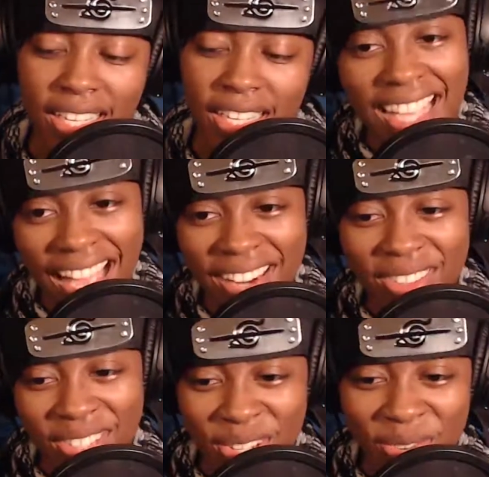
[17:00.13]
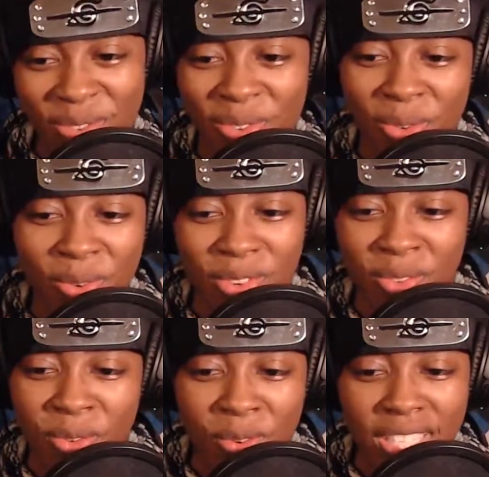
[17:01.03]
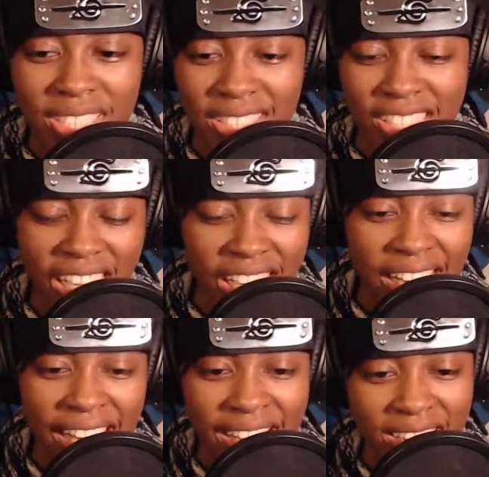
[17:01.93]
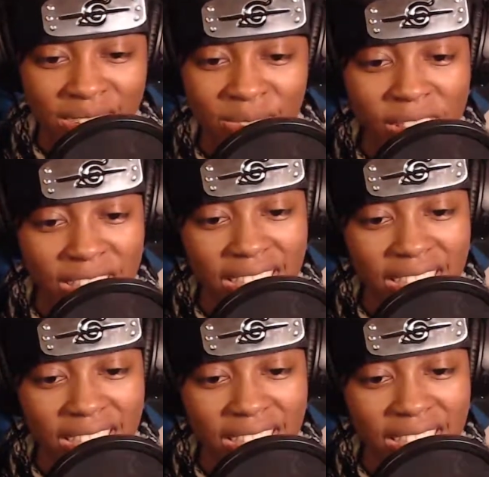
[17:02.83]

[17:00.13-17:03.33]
I don't know what's gonna land and what's